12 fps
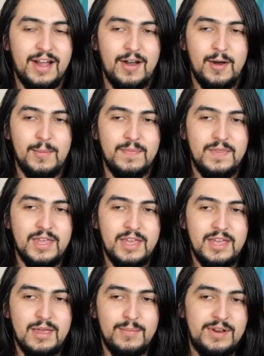
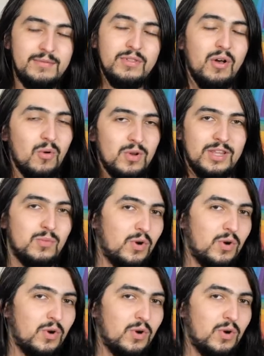But even though it really